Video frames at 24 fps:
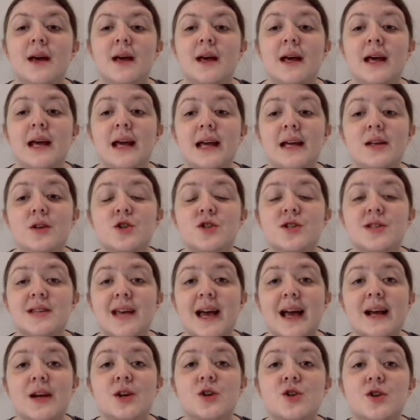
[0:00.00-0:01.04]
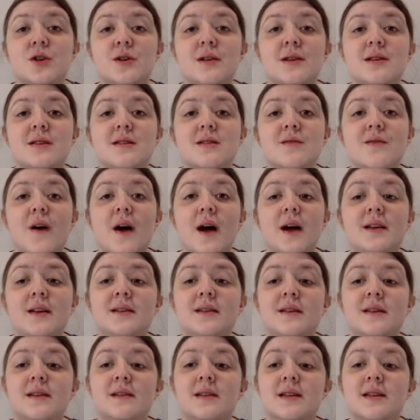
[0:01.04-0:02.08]
Each section is divided
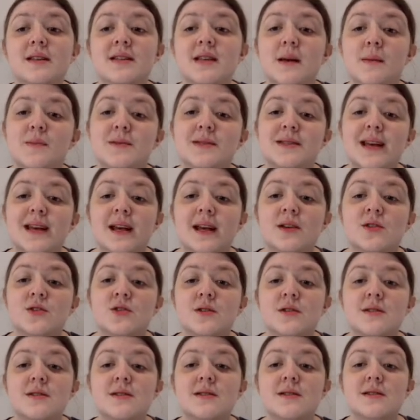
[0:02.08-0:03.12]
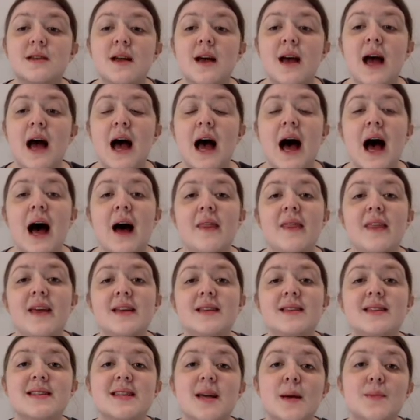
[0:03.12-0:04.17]
into subsections, and then
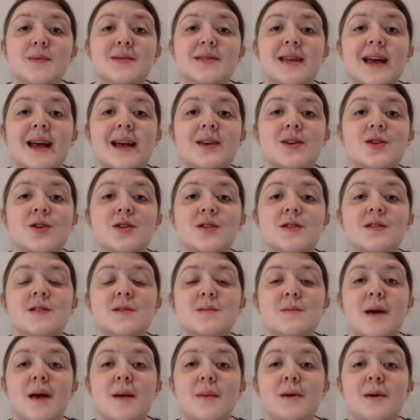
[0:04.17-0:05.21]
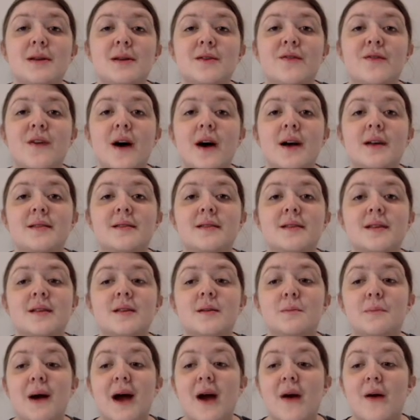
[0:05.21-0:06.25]
subsections may be divided into
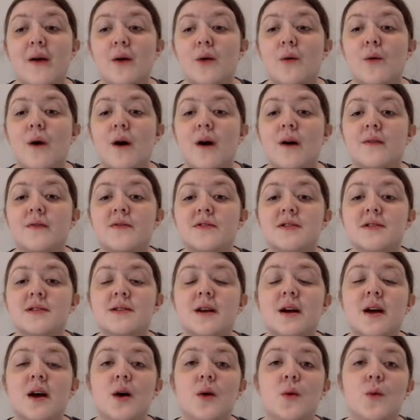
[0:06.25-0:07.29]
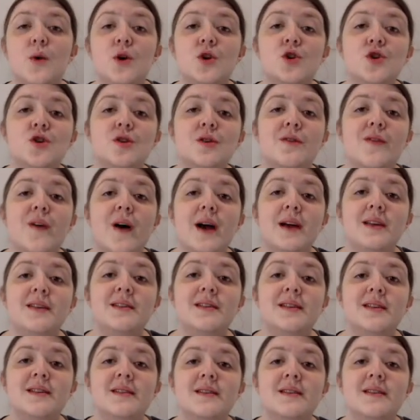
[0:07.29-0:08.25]
paragraphs, which are divided into